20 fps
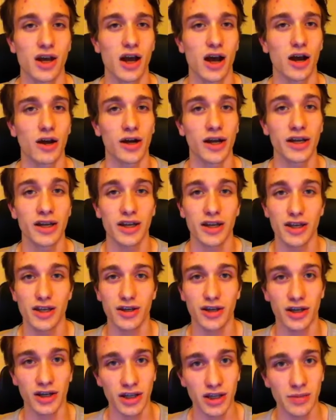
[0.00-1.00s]
All right, you
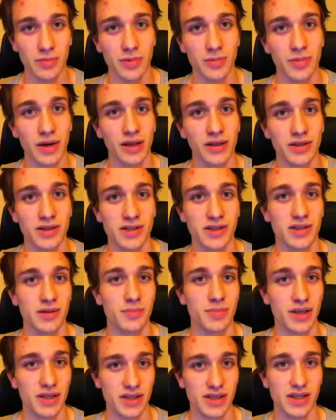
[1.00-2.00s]
got to keep in mind this is a
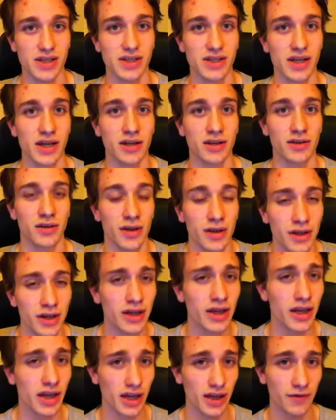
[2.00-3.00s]
business, and
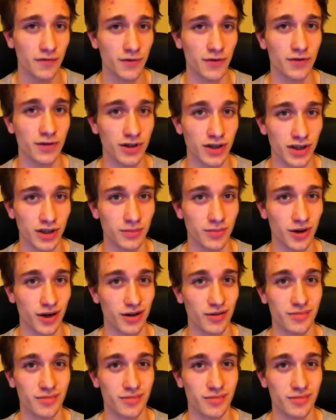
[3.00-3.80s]
if you're looking,